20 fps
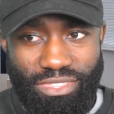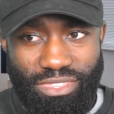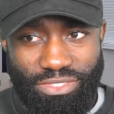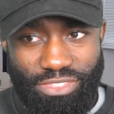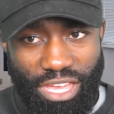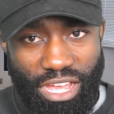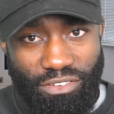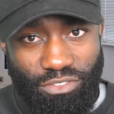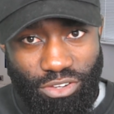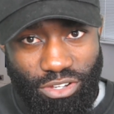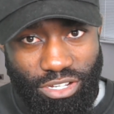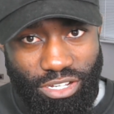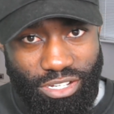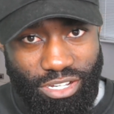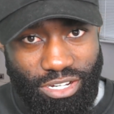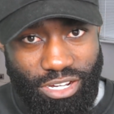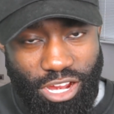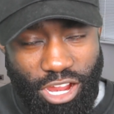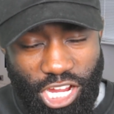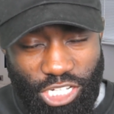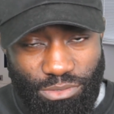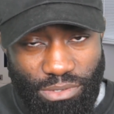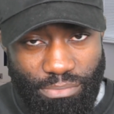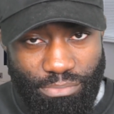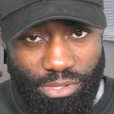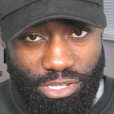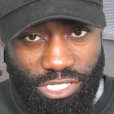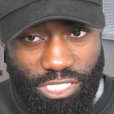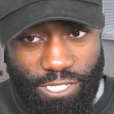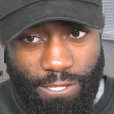the other cast
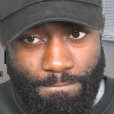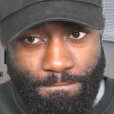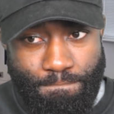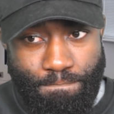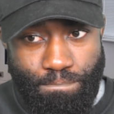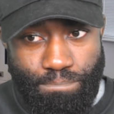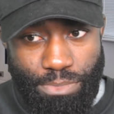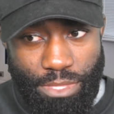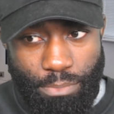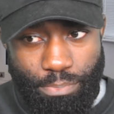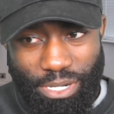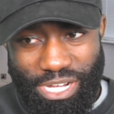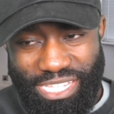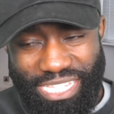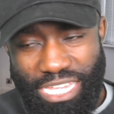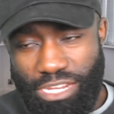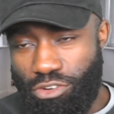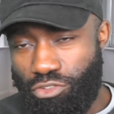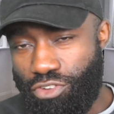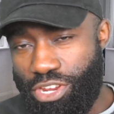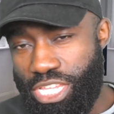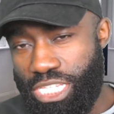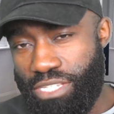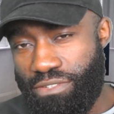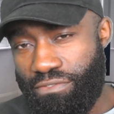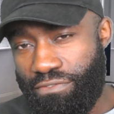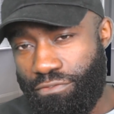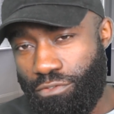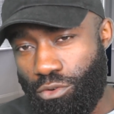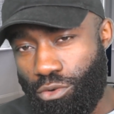members. But is that a
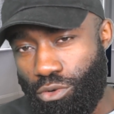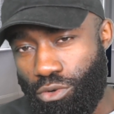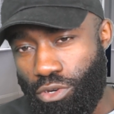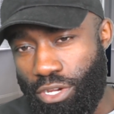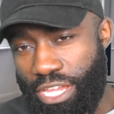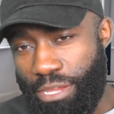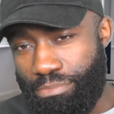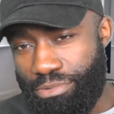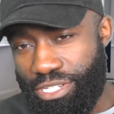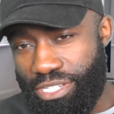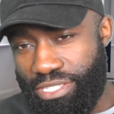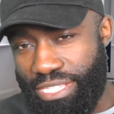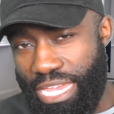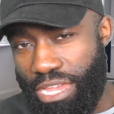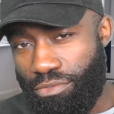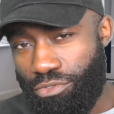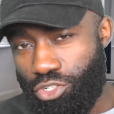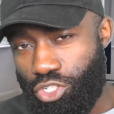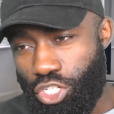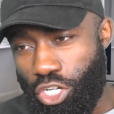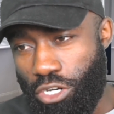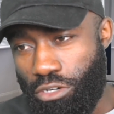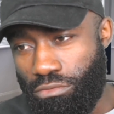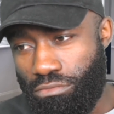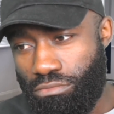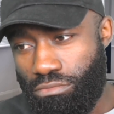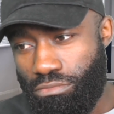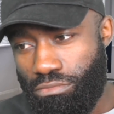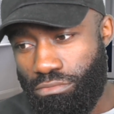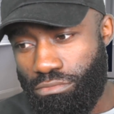reason for him to stay on the
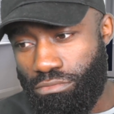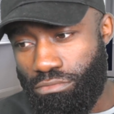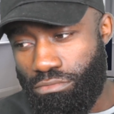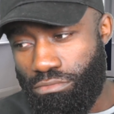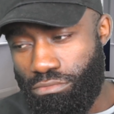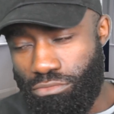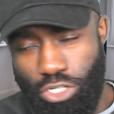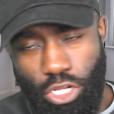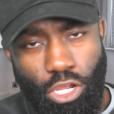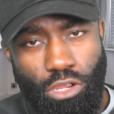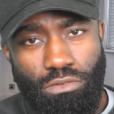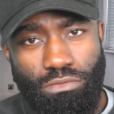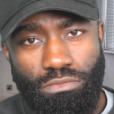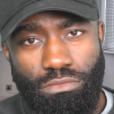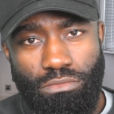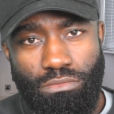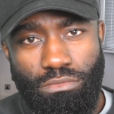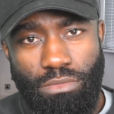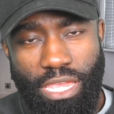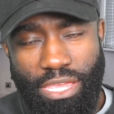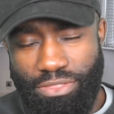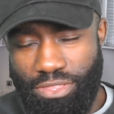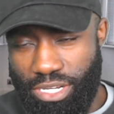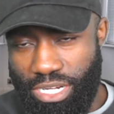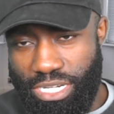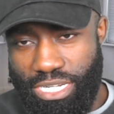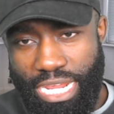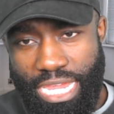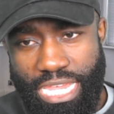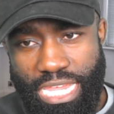show? No. End of
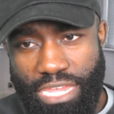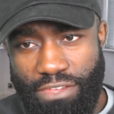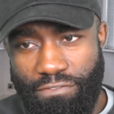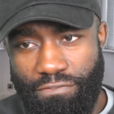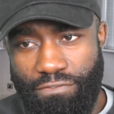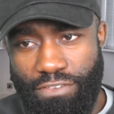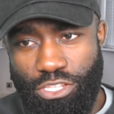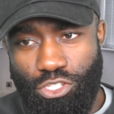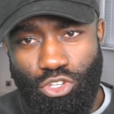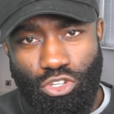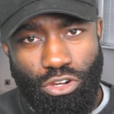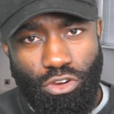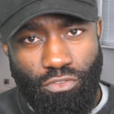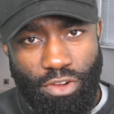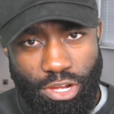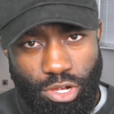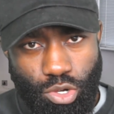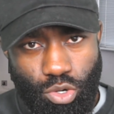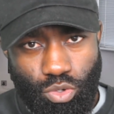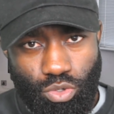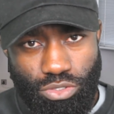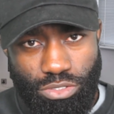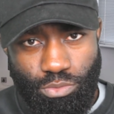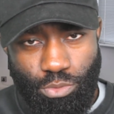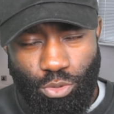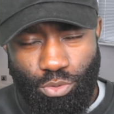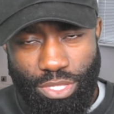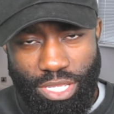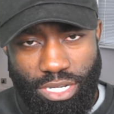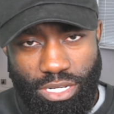the day, if he's got a record,
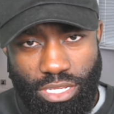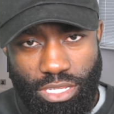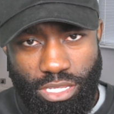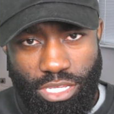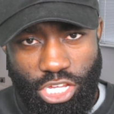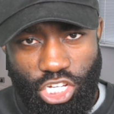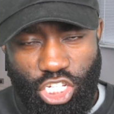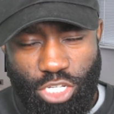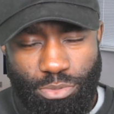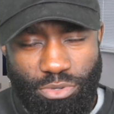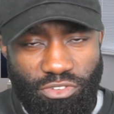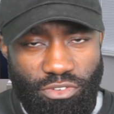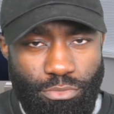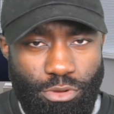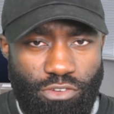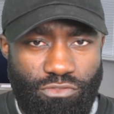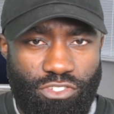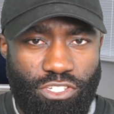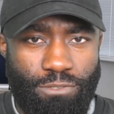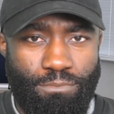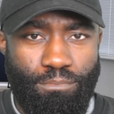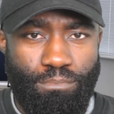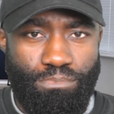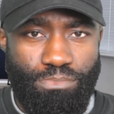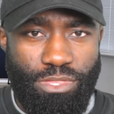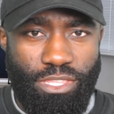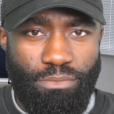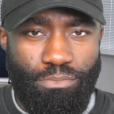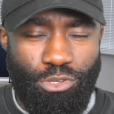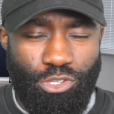well, then he should be removed
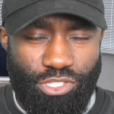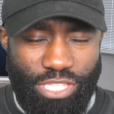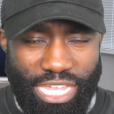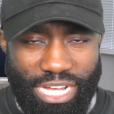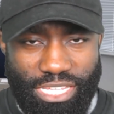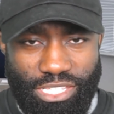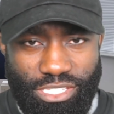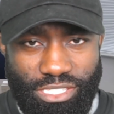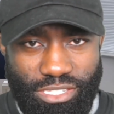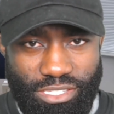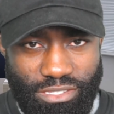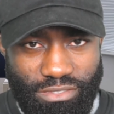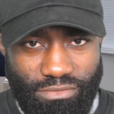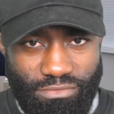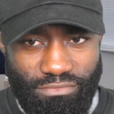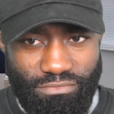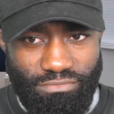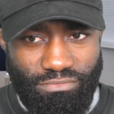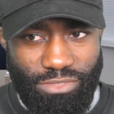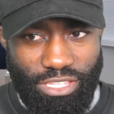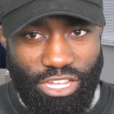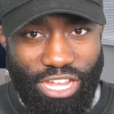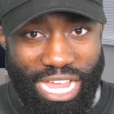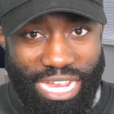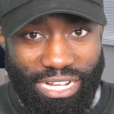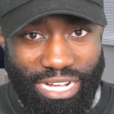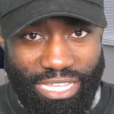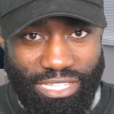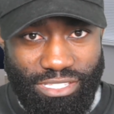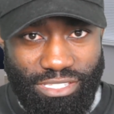because that is the
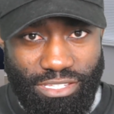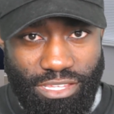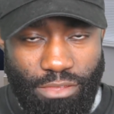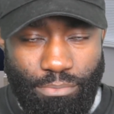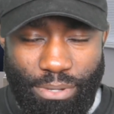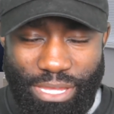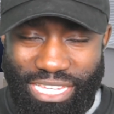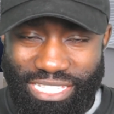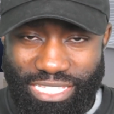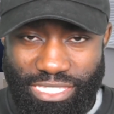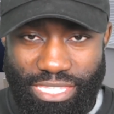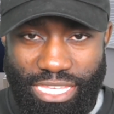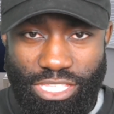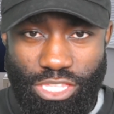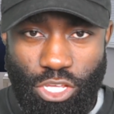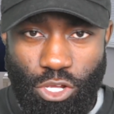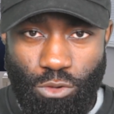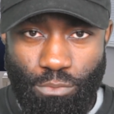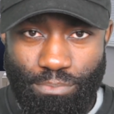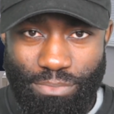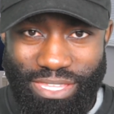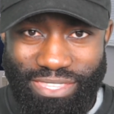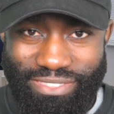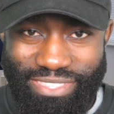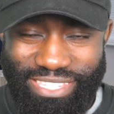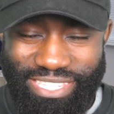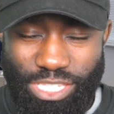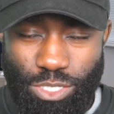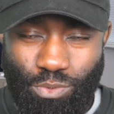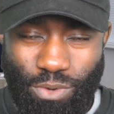guidelines. But here's the thing, though.
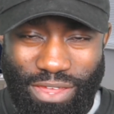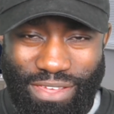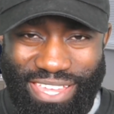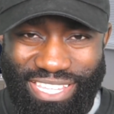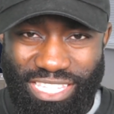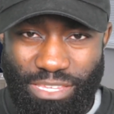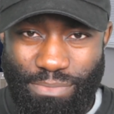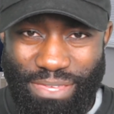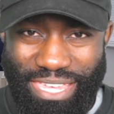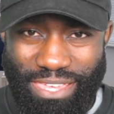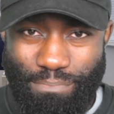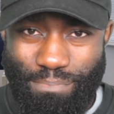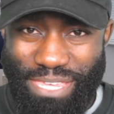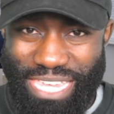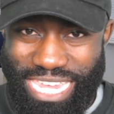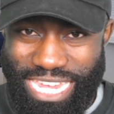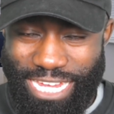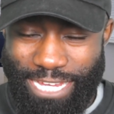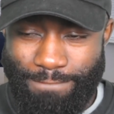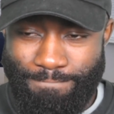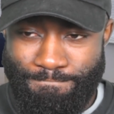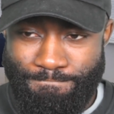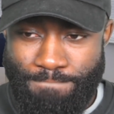This is where it's a bit peak.